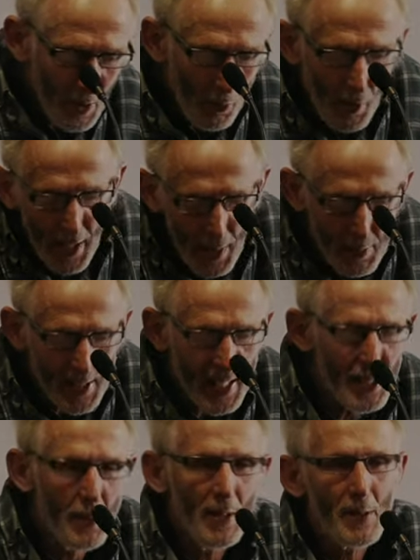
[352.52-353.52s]
Rahab's
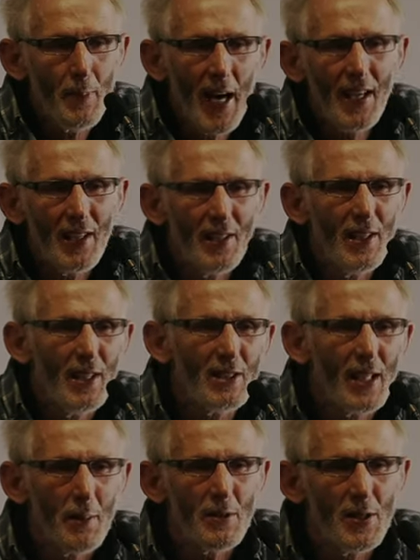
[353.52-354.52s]
testimony is back in
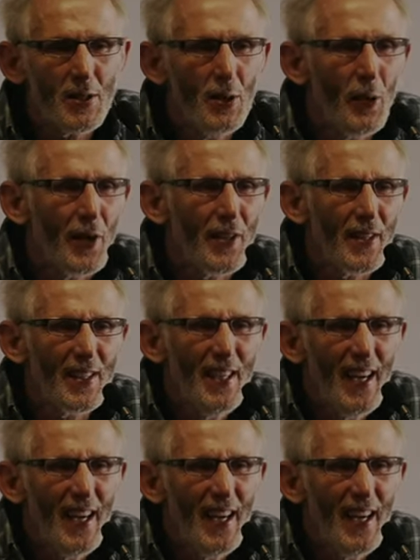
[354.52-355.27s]
chapter 2, I think.